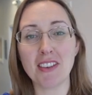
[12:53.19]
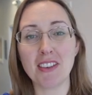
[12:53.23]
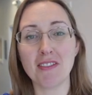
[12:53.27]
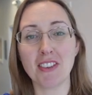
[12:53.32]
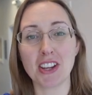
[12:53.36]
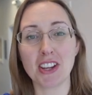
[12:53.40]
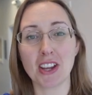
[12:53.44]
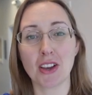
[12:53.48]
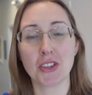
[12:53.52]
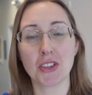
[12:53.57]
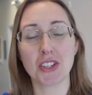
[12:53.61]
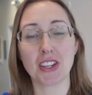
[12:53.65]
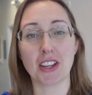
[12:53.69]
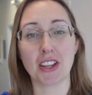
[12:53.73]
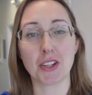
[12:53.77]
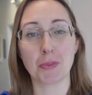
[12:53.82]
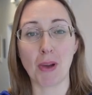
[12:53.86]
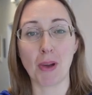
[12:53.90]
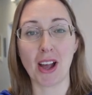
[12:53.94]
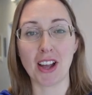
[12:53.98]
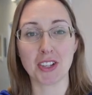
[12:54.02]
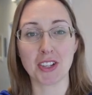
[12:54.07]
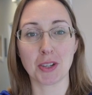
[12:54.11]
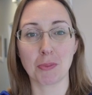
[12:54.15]
videos as
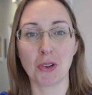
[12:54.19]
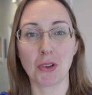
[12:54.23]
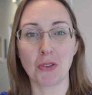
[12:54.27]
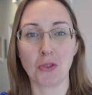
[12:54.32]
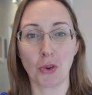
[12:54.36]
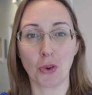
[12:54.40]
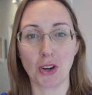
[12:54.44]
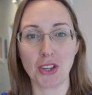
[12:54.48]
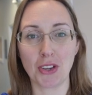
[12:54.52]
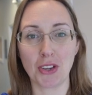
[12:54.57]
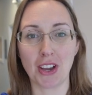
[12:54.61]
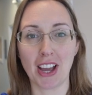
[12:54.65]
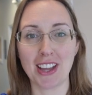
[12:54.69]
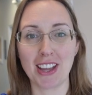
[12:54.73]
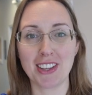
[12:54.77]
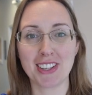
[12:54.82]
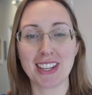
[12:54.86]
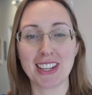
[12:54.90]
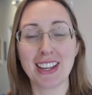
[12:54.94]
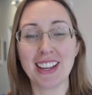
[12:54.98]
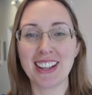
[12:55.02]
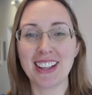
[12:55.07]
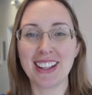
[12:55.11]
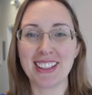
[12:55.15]
possible for you guys.
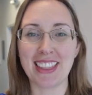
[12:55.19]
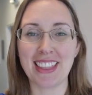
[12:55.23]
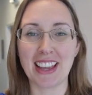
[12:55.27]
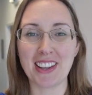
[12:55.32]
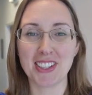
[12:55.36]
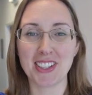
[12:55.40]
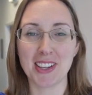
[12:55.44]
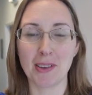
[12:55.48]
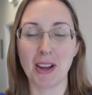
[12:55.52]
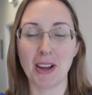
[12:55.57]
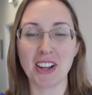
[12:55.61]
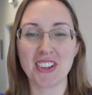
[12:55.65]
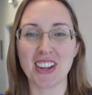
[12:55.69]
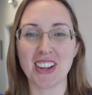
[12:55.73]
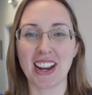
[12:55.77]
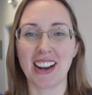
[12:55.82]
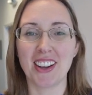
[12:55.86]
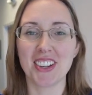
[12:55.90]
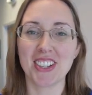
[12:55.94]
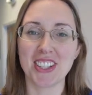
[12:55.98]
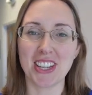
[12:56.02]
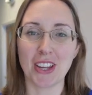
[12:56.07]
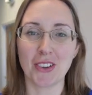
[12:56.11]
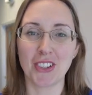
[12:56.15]
Thanks so much, and I'll
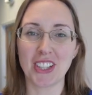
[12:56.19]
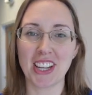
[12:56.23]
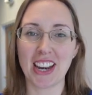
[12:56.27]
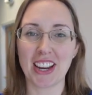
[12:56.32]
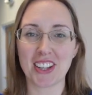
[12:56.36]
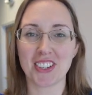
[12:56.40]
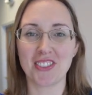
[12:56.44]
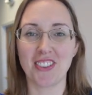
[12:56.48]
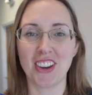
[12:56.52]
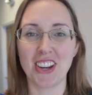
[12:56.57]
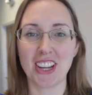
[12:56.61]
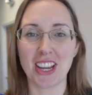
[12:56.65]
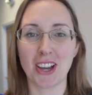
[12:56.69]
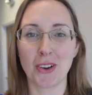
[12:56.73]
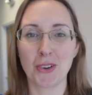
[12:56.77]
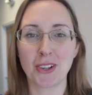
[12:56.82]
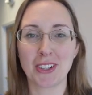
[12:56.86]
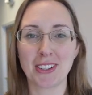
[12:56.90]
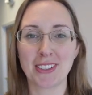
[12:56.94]
see you in the next video.